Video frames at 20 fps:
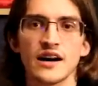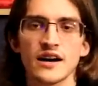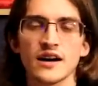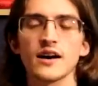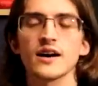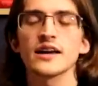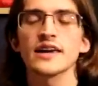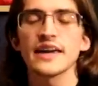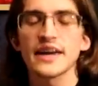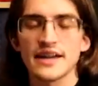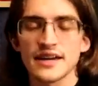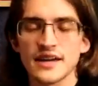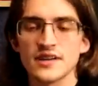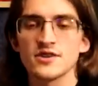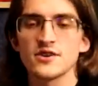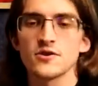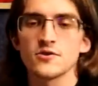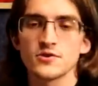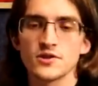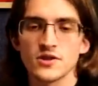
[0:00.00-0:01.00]
again, I
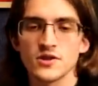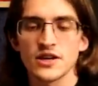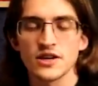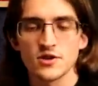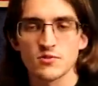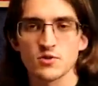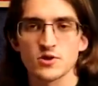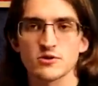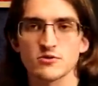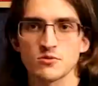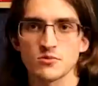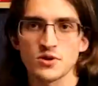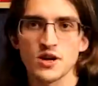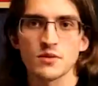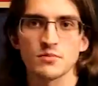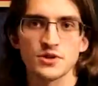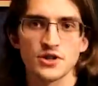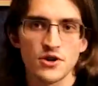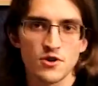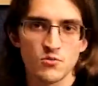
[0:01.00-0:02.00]
know the later books will
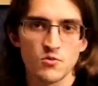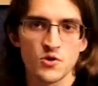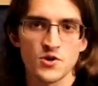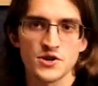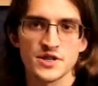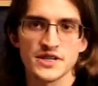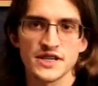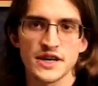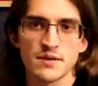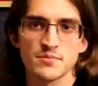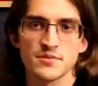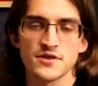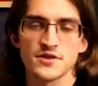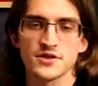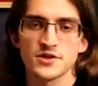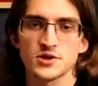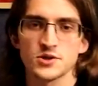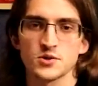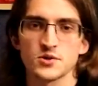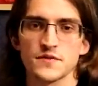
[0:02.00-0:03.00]
probably go more in depth on
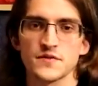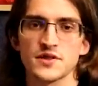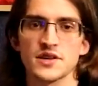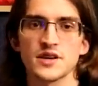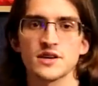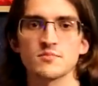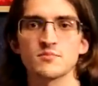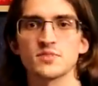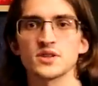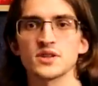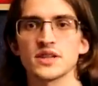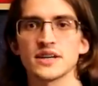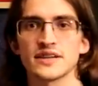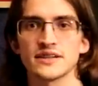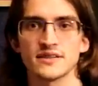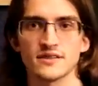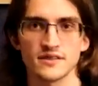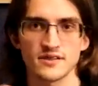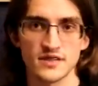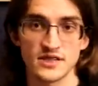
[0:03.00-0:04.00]
this sort of thing, but,
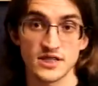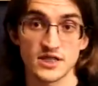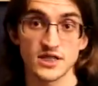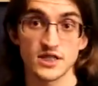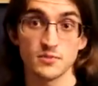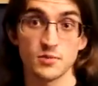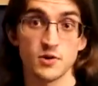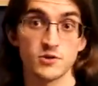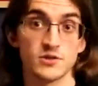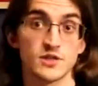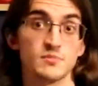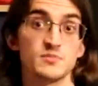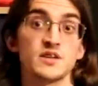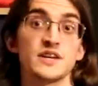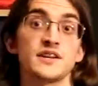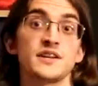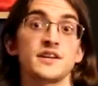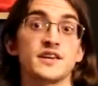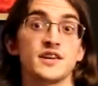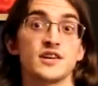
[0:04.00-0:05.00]
like, this is supposed to
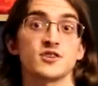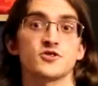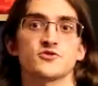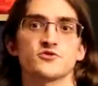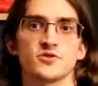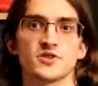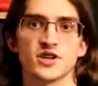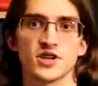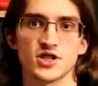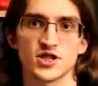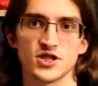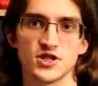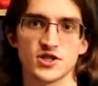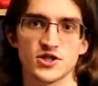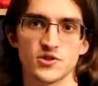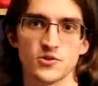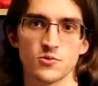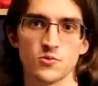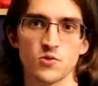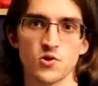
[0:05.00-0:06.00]
be an introduction
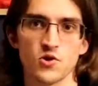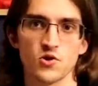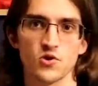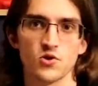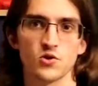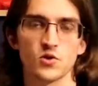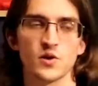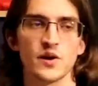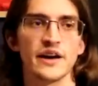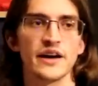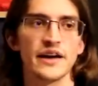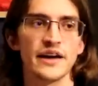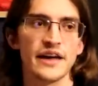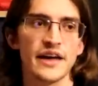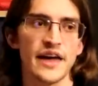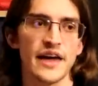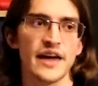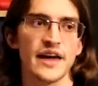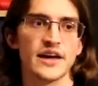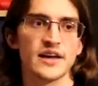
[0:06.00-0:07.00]
to the world,
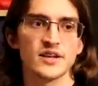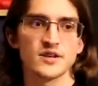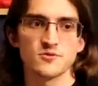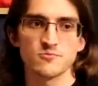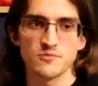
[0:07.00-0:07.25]
and